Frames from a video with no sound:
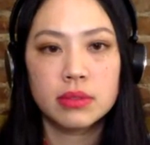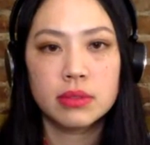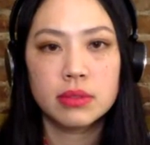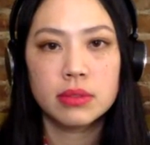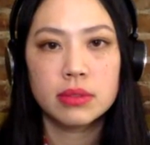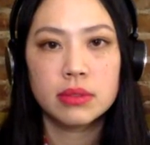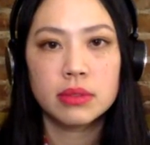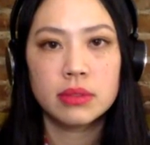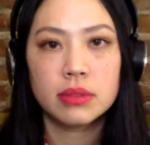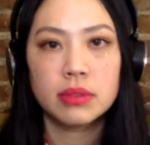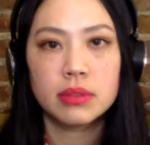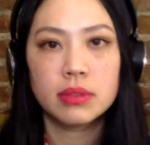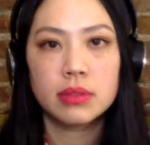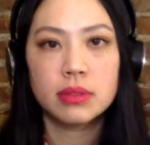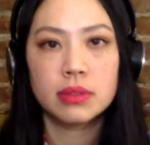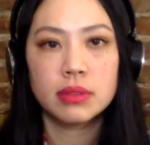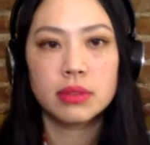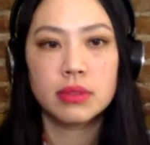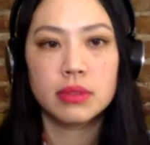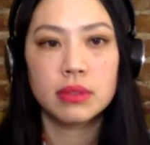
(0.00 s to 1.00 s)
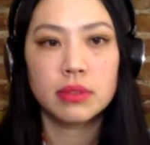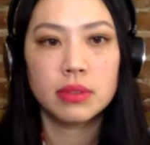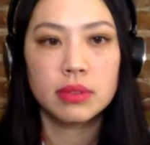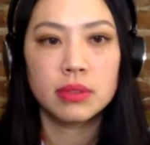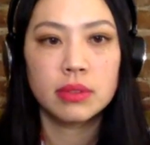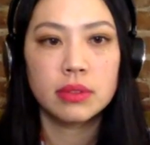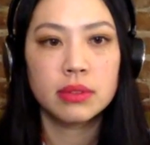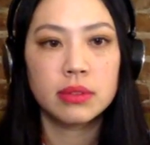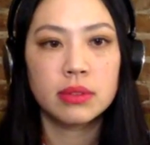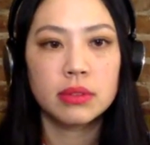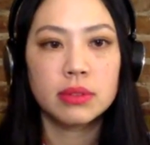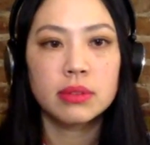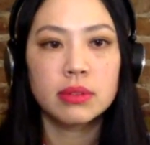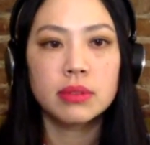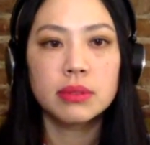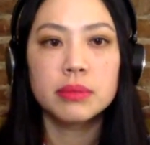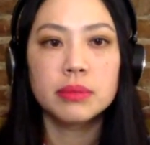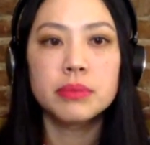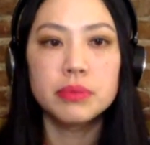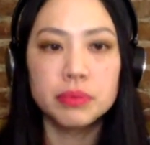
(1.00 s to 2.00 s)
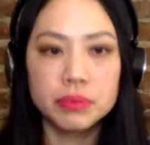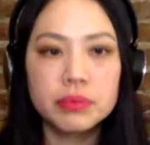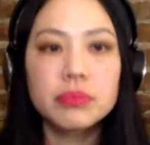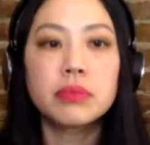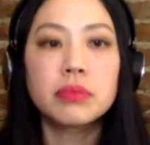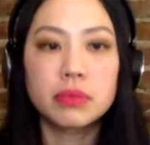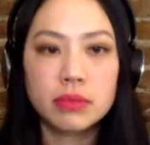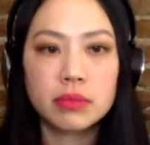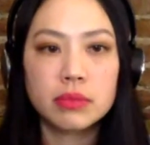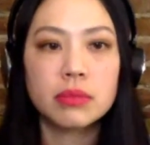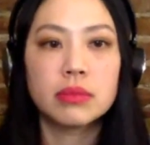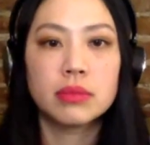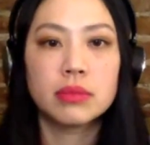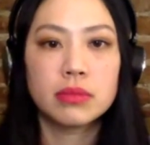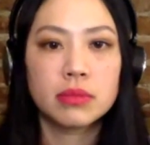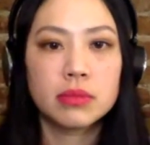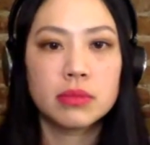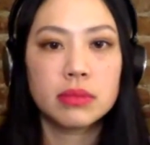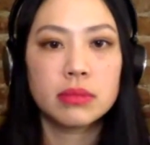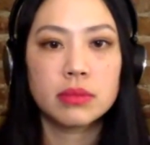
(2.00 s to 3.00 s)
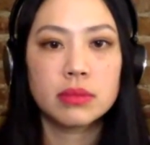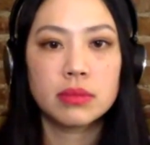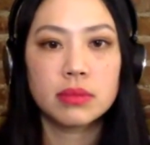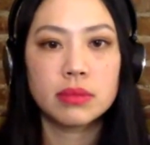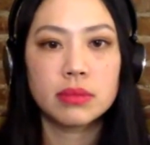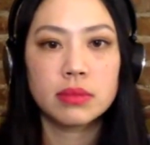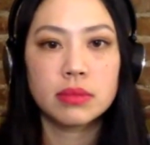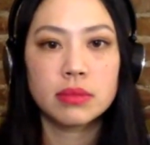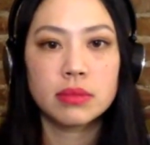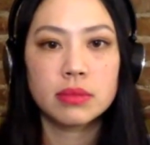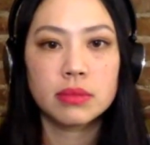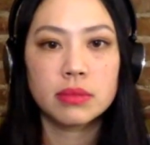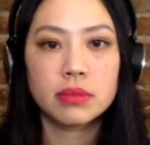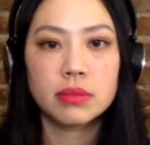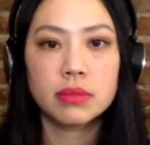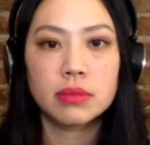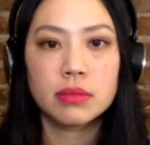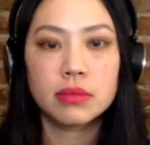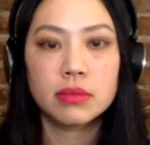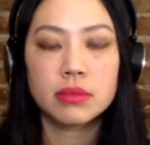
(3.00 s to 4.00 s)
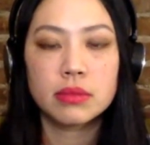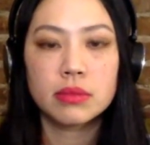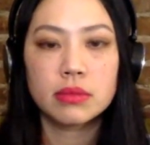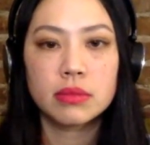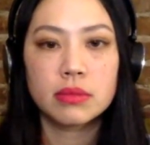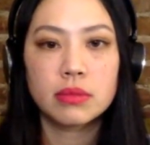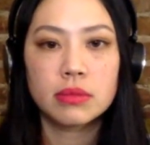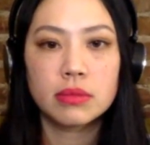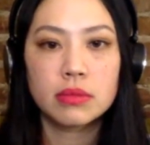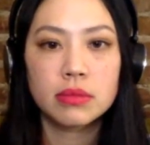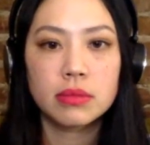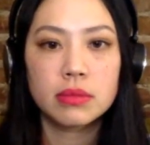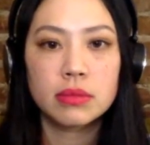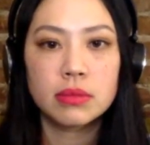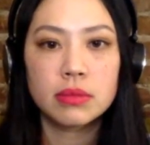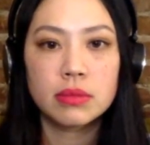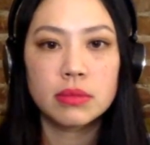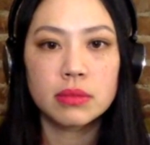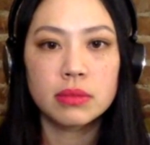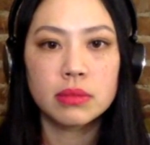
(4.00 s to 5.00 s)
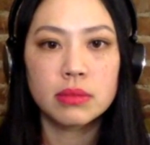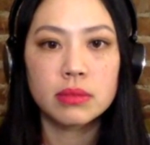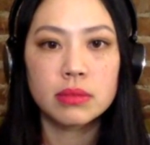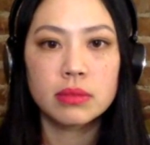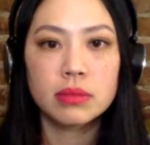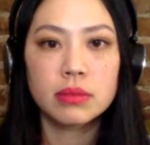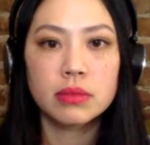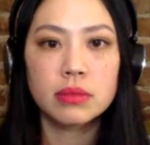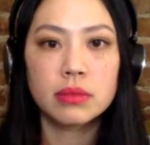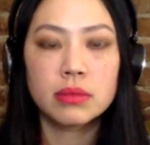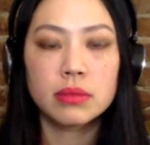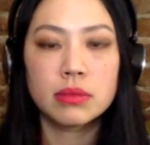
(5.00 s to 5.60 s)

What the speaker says: [no speech]